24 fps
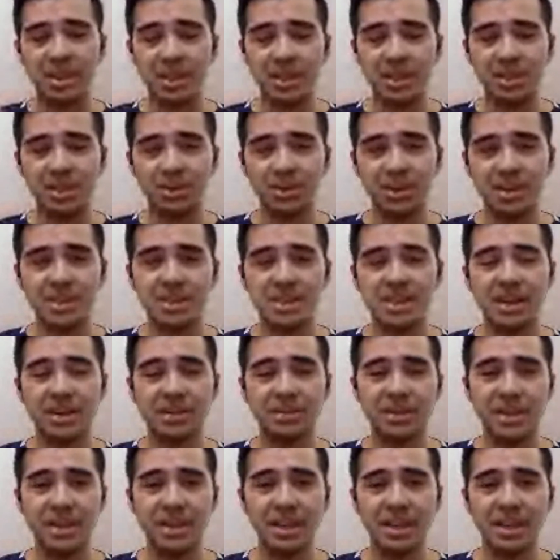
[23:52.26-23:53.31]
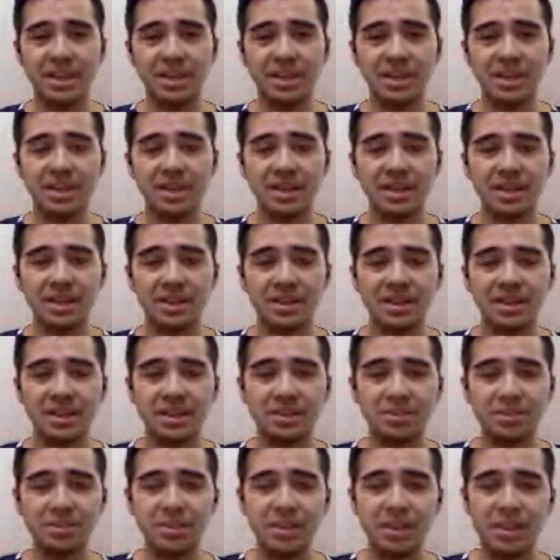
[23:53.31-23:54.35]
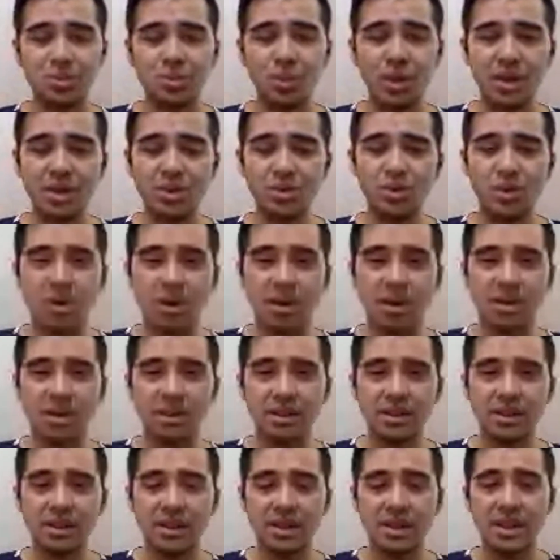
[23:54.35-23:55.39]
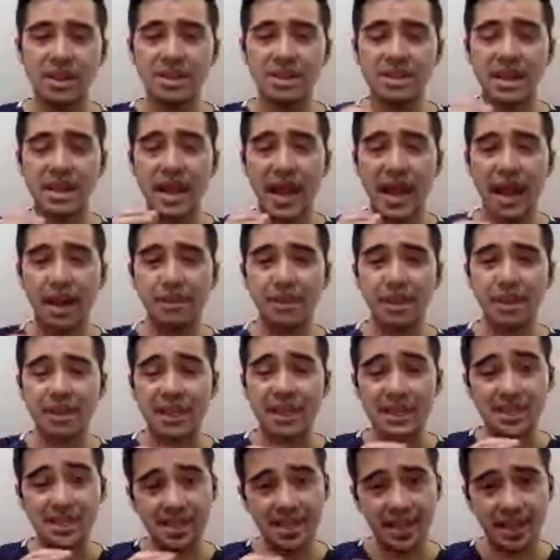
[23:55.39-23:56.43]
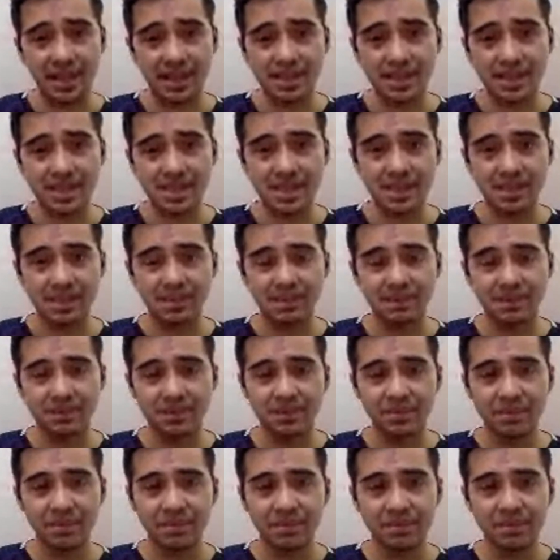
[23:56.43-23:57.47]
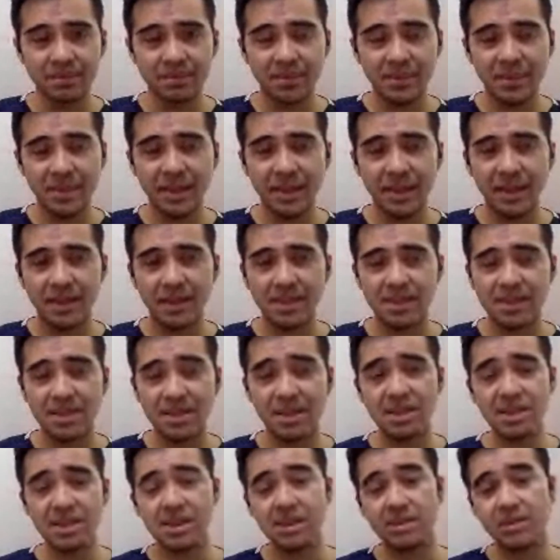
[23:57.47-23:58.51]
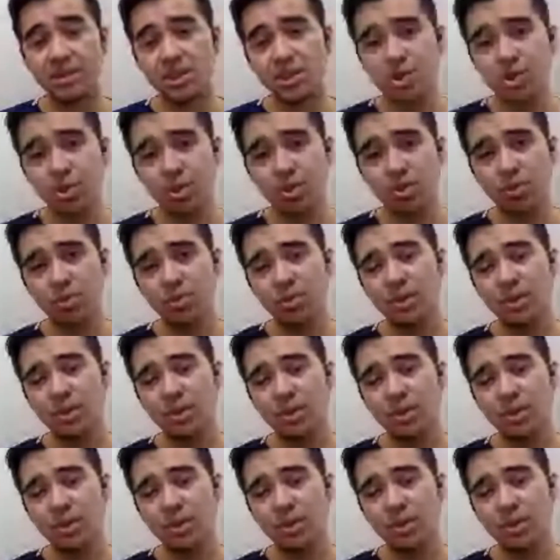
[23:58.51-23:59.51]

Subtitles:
Because what you want is a habit that sticks. And studies have shown a minimum of 66,